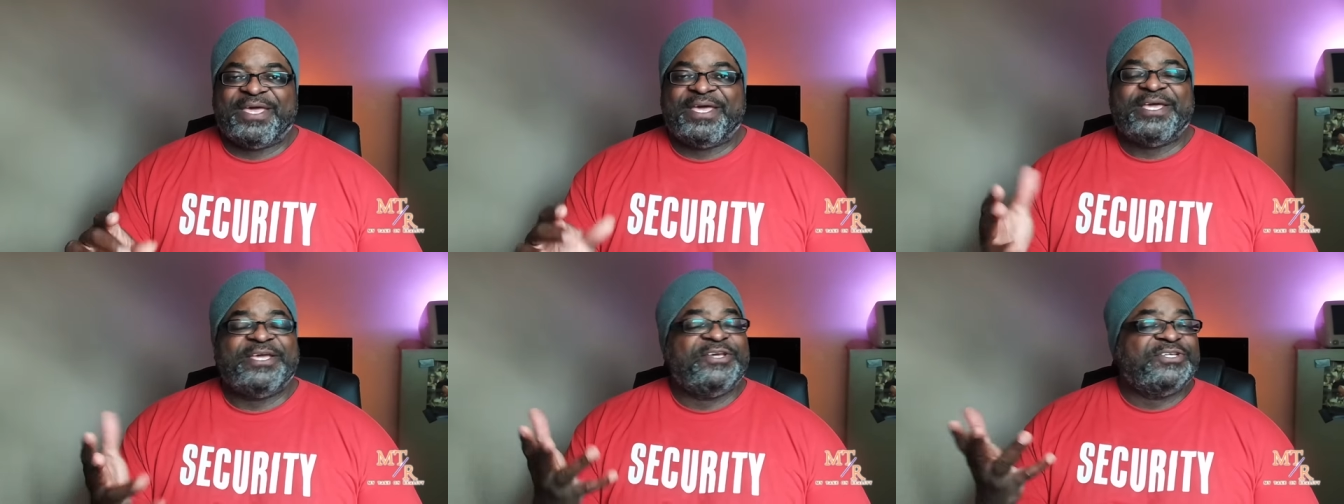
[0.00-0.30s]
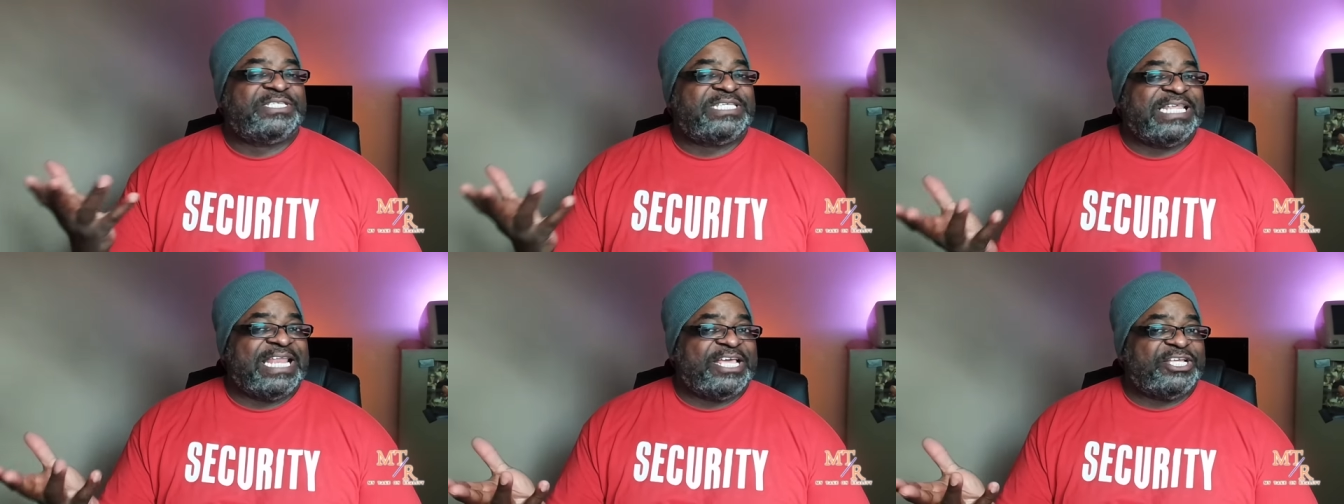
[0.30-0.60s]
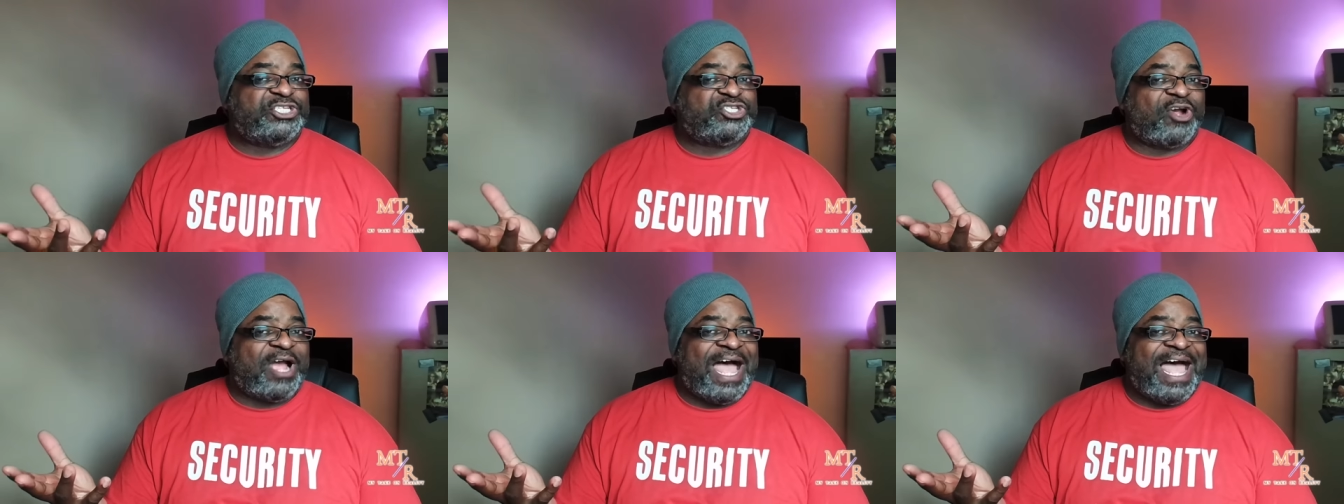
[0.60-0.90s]
You see, they
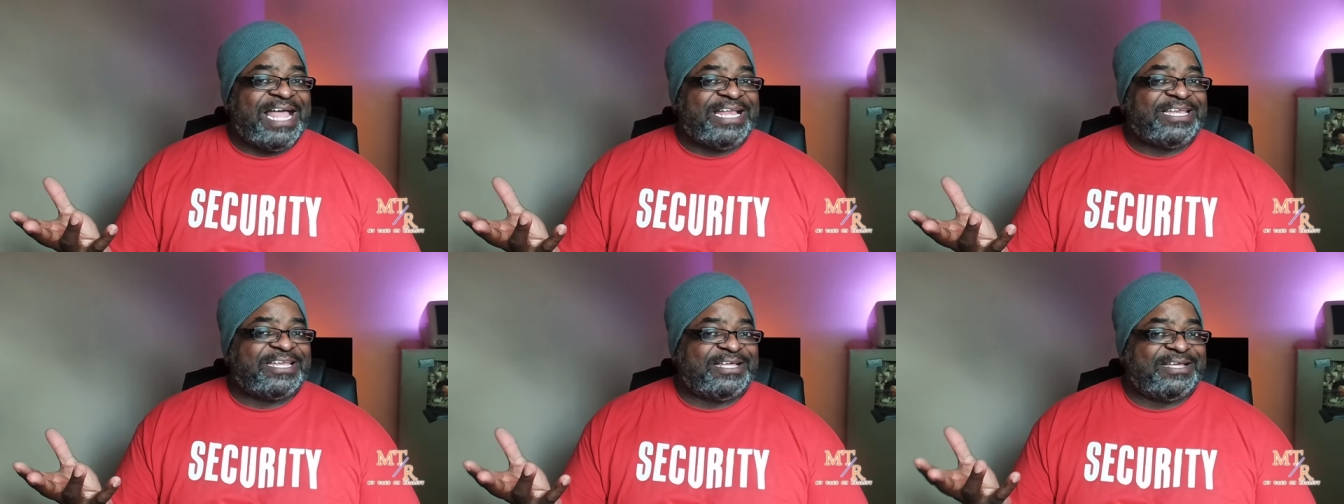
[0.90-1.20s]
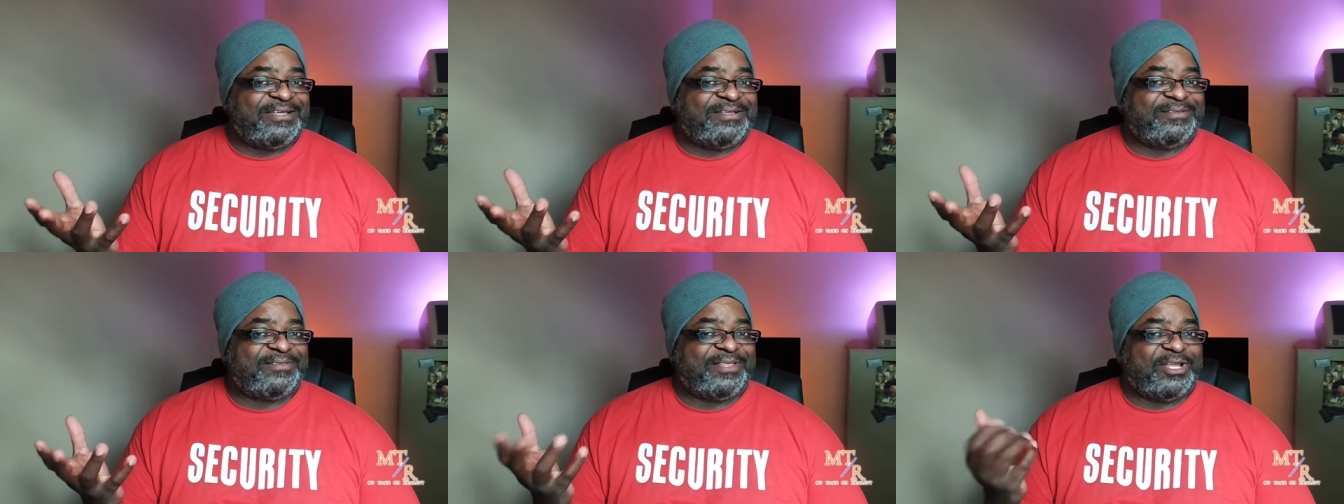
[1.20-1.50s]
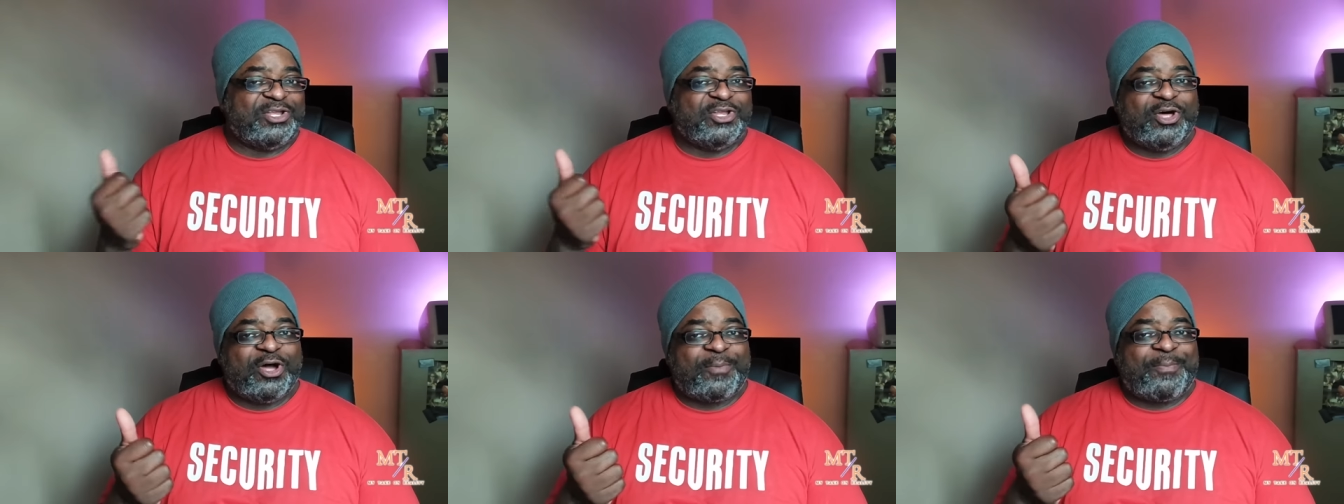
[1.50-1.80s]
tried the, the
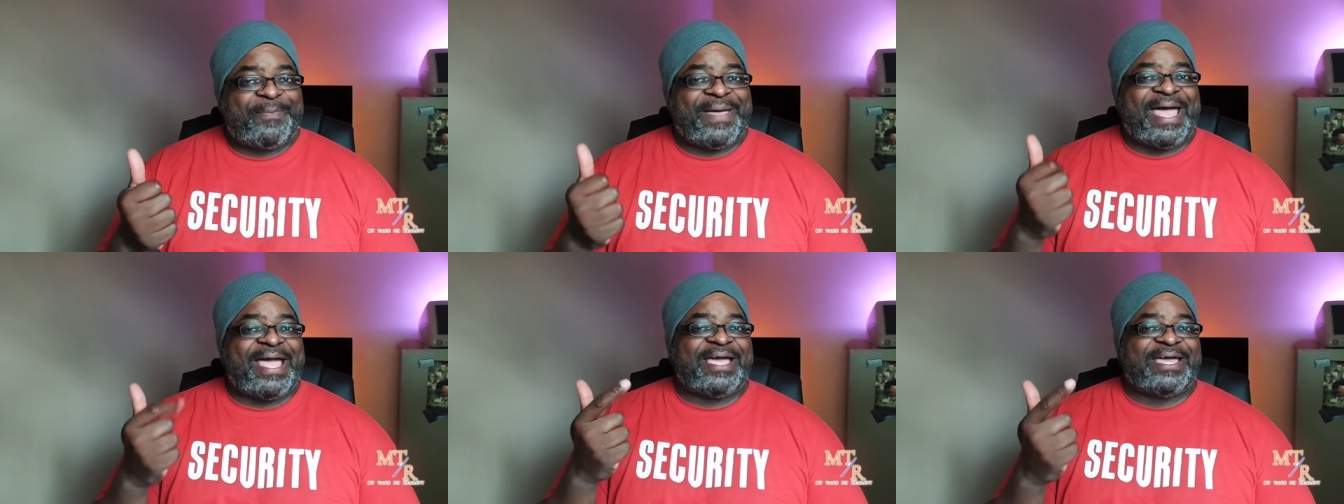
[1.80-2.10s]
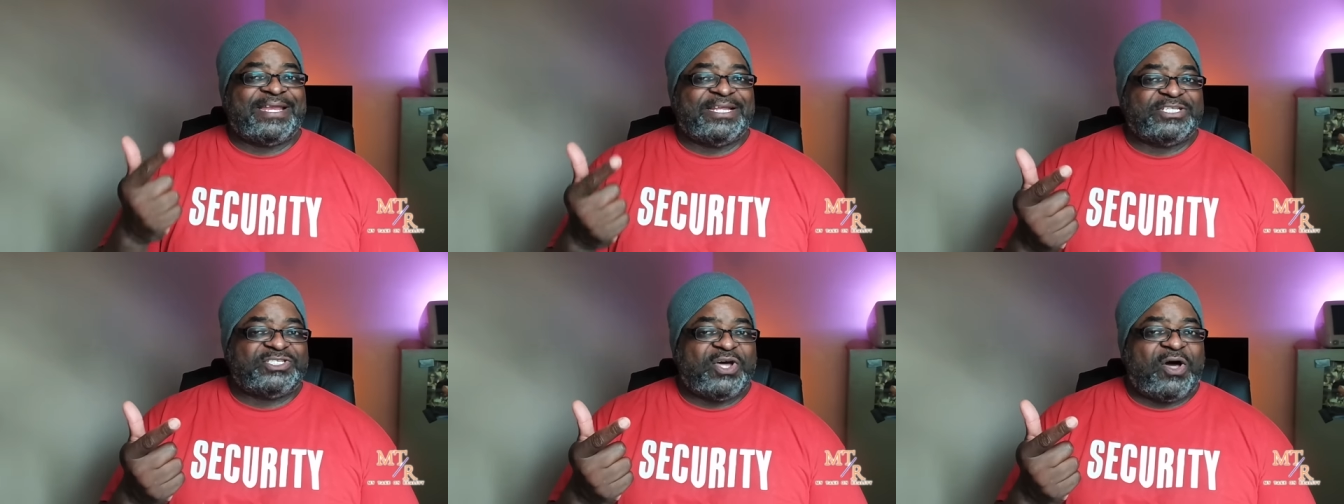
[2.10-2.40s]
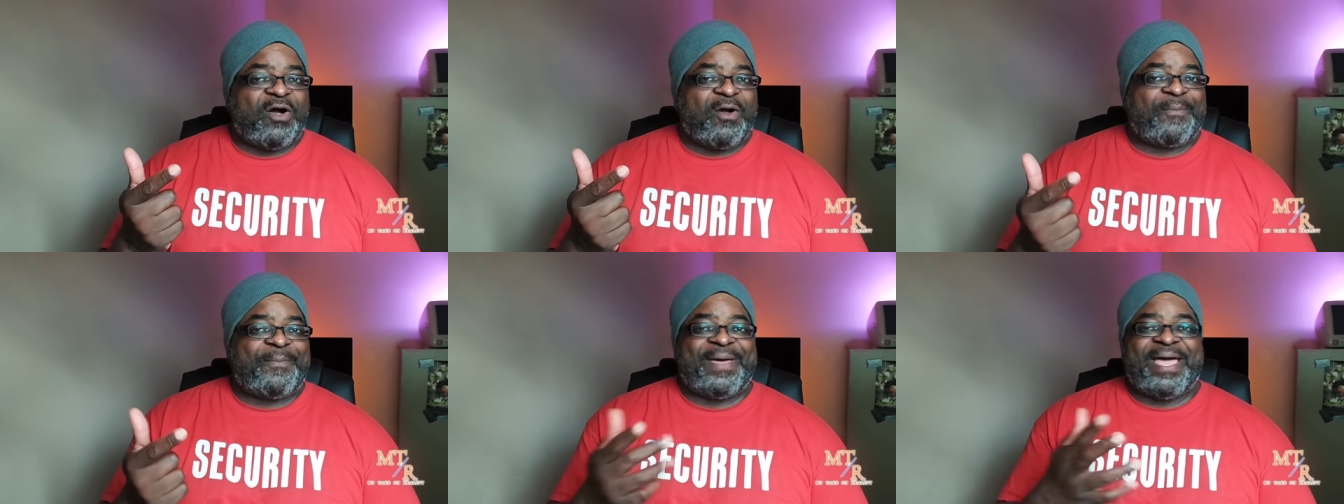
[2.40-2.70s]
look back and the
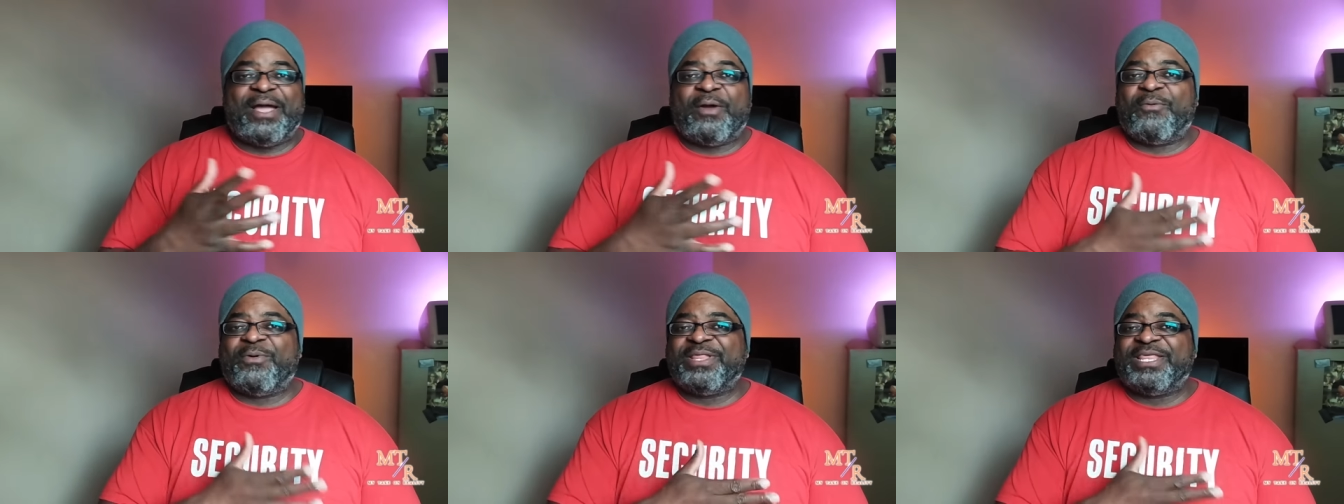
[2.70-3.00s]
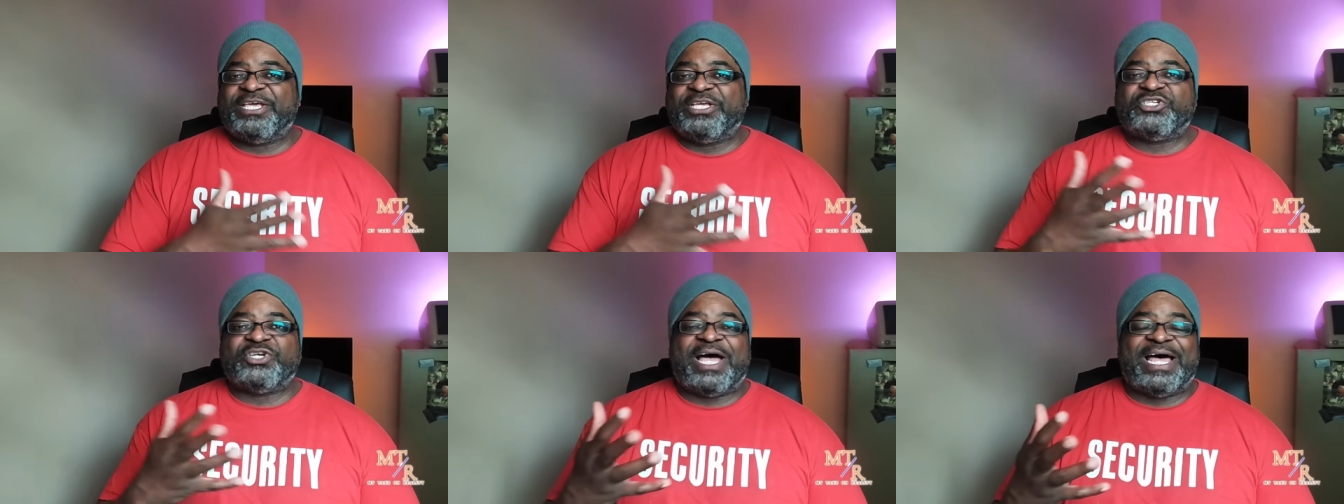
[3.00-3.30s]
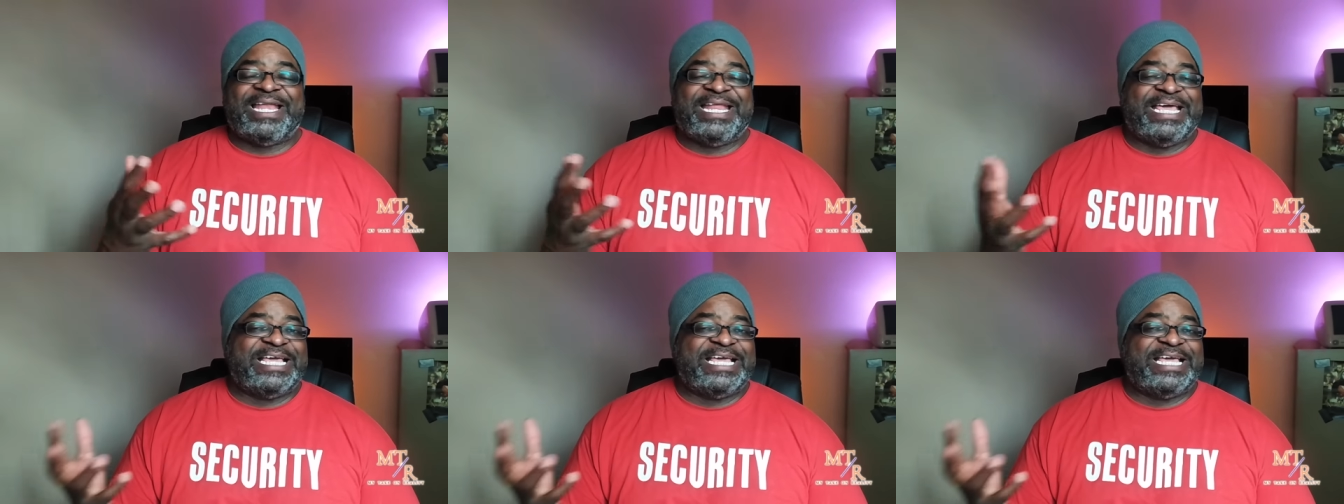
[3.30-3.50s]
talk back where they tried to